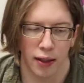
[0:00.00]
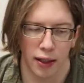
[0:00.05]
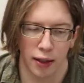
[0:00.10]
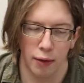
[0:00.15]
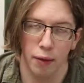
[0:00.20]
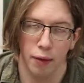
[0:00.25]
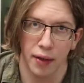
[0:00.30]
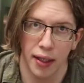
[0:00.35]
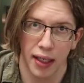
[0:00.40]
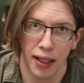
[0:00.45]

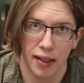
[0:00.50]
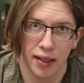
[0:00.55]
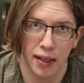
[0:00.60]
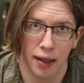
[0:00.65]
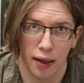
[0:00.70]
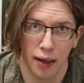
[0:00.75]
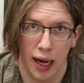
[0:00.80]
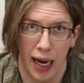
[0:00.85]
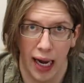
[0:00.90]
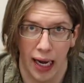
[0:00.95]
You will need
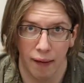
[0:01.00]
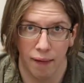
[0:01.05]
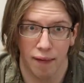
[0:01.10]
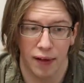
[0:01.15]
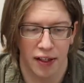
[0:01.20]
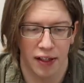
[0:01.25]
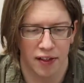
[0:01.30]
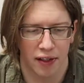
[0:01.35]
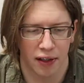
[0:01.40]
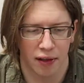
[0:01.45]
to have
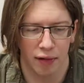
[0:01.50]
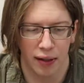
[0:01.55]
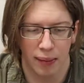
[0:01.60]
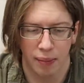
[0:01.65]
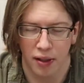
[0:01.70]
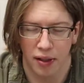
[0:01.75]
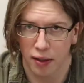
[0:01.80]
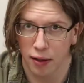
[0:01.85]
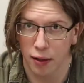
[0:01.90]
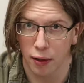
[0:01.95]
this
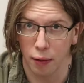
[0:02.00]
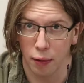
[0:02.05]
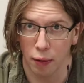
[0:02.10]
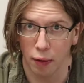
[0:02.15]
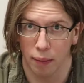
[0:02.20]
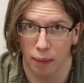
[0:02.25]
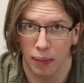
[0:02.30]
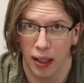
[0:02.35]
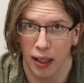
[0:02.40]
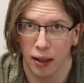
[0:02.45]
clipped to
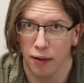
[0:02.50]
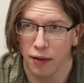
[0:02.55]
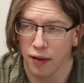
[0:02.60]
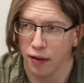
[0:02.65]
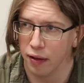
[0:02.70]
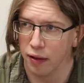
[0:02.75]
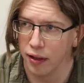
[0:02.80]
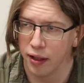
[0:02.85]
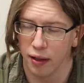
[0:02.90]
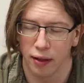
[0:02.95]
your
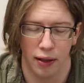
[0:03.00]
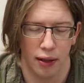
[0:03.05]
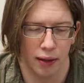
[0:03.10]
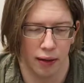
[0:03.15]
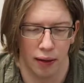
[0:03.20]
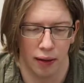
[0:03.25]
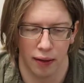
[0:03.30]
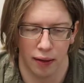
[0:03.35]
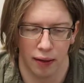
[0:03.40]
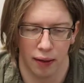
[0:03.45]
belt or to
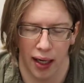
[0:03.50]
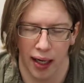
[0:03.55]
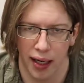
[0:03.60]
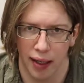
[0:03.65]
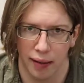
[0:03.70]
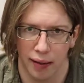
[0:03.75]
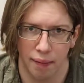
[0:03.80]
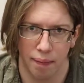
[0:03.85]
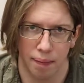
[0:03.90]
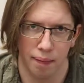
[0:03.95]
your
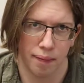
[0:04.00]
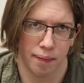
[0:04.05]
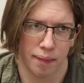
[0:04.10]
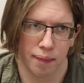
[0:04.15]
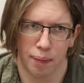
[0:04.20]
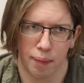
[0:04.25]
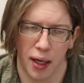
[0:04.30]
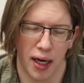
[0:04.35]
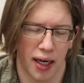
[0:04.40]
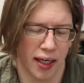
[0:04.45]

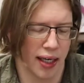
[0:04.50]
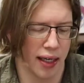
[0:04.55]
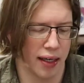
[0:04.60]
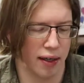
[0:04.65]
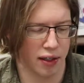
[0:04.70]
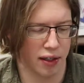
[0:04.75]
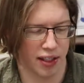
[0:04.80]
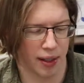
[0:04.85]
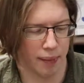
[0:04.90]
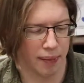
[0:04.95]

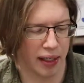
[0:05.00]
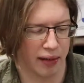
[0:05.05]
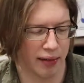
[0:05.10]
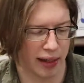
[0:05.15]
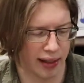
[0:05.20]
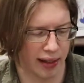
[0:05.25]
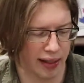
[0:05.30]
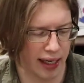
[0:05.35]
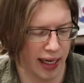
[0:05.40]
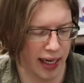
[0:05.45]
pocket or something
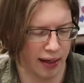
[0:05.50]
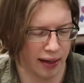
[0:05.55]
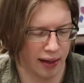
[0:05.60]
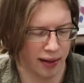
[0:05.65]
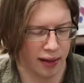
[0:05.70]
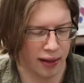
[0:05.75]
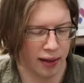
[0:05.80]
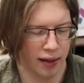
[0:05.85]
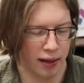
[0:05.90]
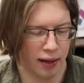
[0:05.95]
like that
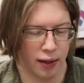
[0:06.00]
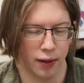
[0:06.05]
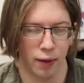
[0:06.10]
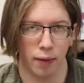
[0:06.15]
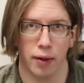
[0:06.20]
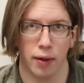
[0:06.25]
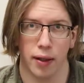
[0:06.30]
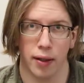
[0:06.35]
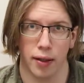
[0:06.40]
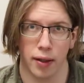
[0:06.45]
in
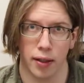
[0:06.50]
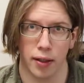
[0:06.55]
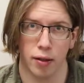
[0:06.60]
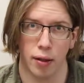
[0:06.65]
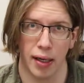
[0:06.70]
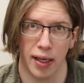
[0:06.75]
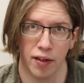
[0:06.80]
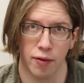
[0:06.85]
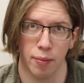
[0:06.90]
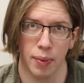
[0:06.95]
order to
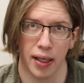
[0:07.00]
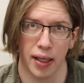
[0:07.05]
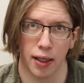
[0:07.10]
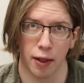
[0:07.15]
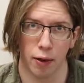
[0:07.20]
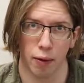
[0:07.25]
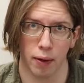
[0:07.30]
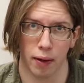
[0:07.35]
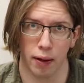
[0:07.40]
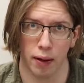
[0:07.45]

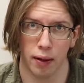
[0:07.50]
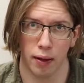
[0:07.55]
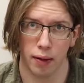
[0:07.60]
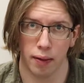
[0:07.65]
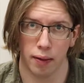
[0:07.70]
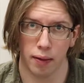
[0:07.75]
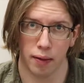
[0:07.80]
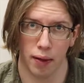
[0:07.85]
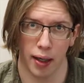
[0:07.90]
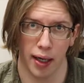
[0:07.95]
transmit your
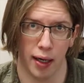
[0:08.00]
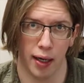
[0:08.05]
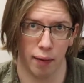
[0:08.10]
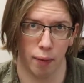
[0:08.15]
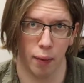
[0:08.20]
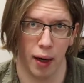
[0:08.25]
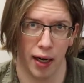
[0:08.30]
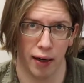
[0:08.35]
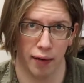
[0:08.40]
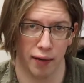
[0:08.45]

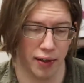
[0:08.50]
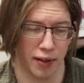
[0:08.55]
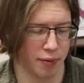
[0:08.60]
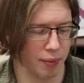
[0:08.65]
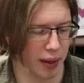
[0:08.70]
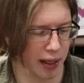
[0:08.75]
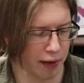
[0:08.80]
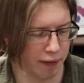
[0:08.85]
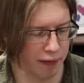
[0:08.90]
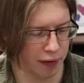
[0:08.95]
wireless
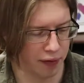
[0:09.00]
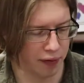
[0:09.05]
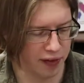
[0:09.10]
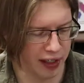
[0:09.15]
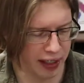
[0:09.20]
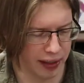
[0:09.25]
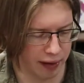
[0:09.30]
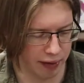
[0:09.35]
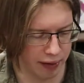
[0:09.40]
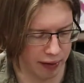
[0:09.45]
microphone
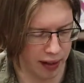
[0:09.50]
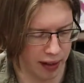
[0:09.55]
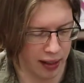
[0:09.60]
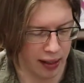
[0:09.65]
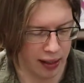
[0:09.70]
signal.